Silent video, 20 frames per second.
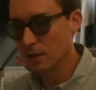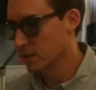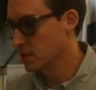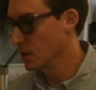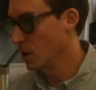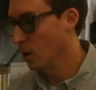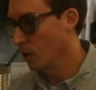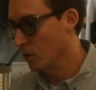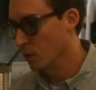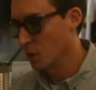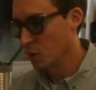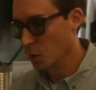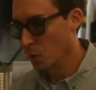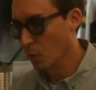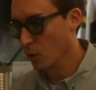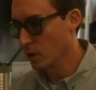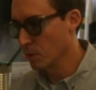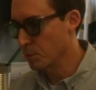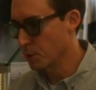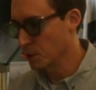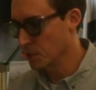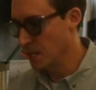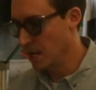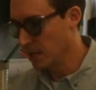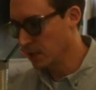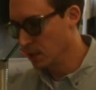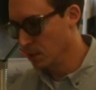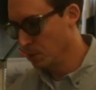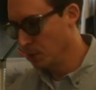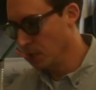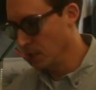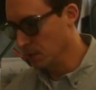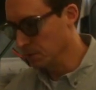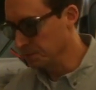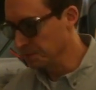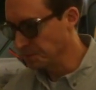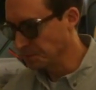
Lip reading: So we want to protect the bead.